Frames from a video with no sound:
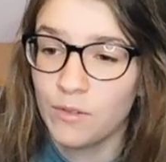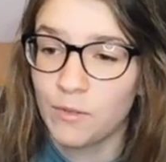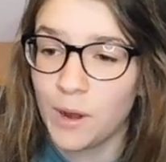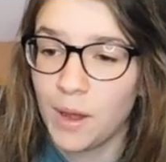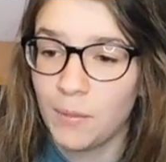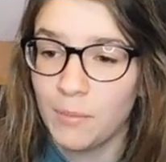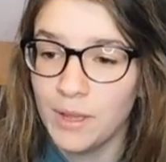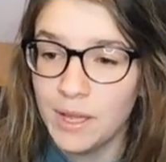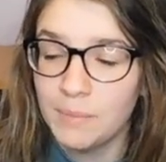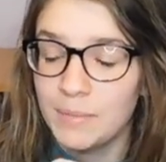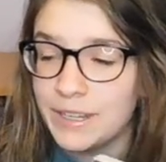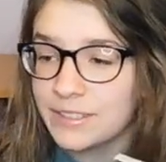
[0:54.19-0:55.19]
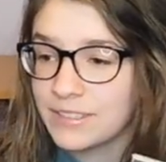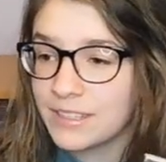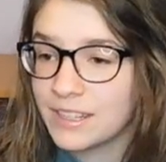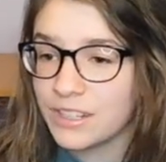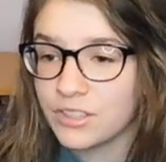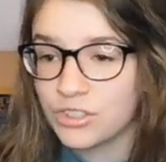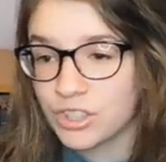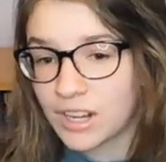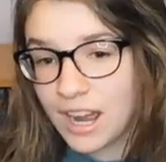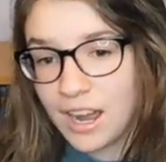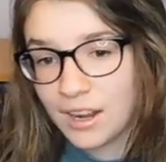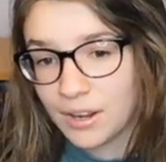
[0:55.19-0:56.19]
from big city
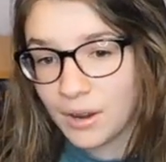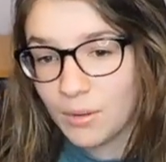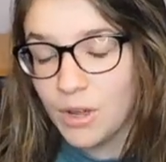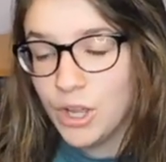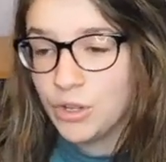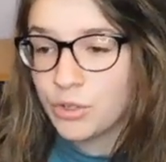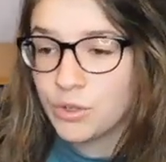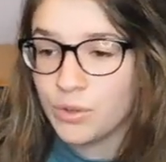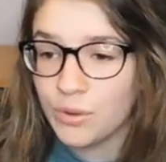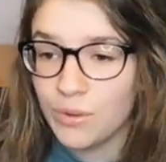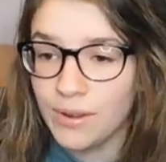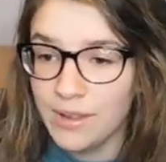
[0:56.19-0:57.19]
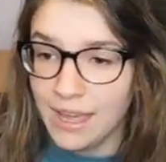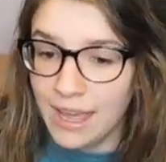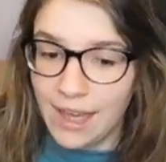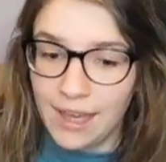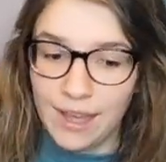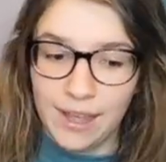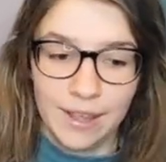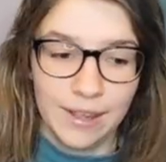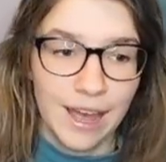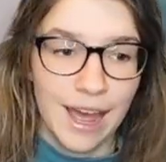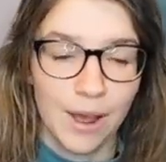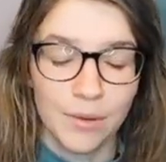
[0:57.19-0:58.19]
Chicago to
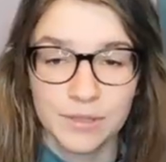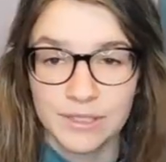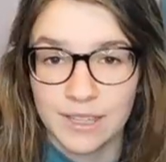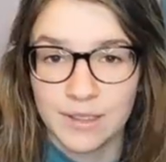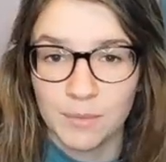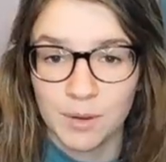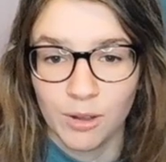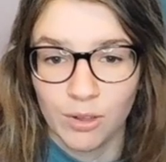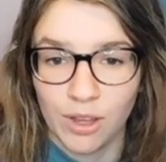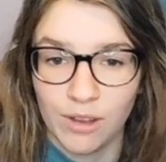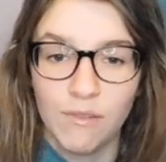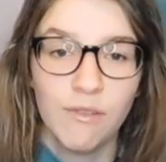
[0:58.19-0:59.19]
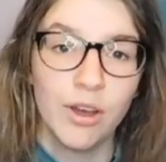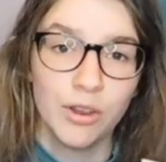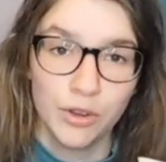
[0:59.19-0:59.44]
a house in the middle of